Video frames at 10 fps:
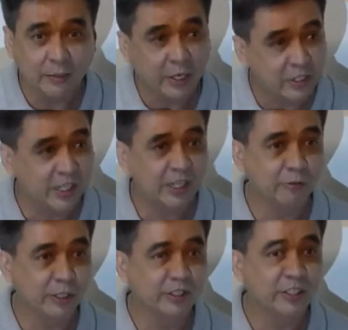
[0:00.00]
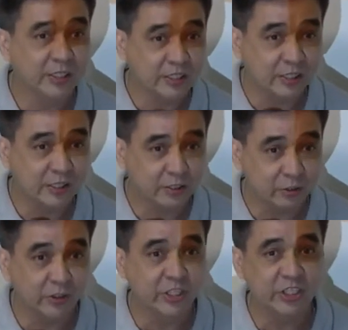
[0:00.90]
But in the end, I found out he has a
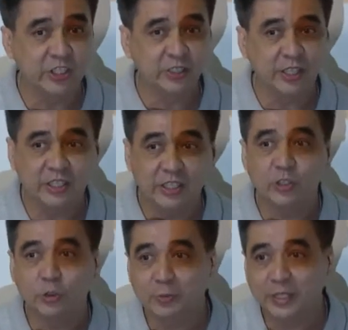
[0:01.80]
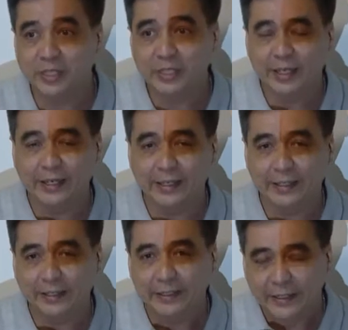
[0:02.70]
condition that needs to be
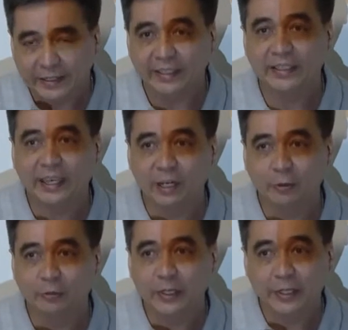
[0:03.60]
taken care of.